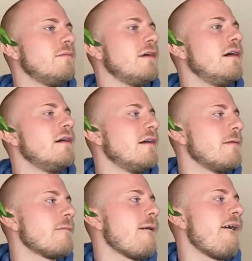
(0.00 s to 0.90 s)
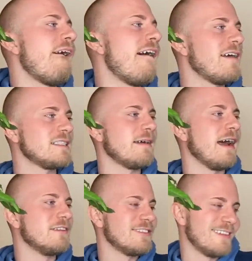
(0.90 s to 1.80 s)
But that's my
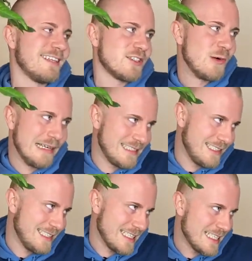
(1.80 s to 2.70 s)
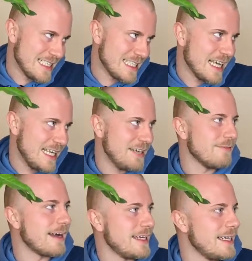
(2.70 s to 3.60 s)
answer to those questions. Psyche
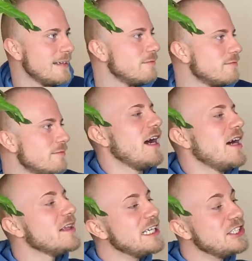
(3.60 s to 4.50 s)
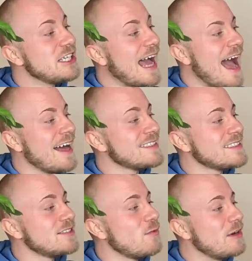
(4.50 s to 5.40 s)
Reddy. Alicia
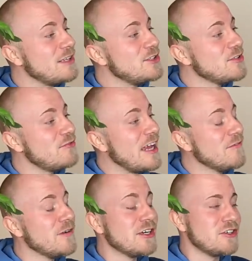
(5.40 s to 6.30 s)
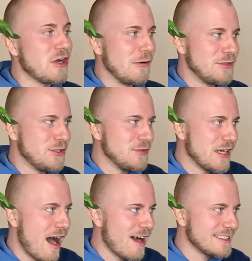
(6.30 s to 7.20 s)
asks, what is your favorite go-to
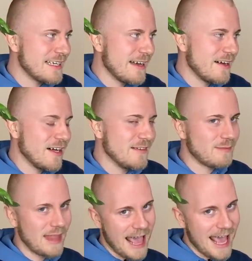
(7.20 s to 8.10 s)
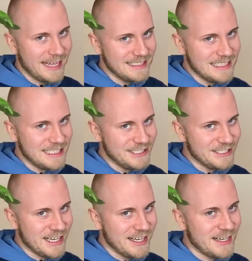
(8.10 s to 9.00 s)
cocktail? Hey,
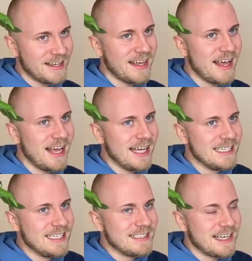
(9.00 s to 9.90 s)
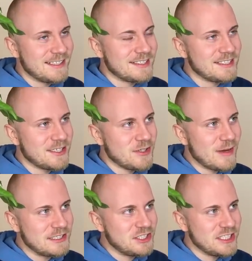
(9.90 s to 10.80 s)
Alicia. That is a good
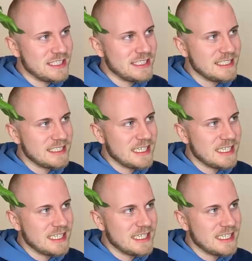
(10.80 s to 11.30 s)
question.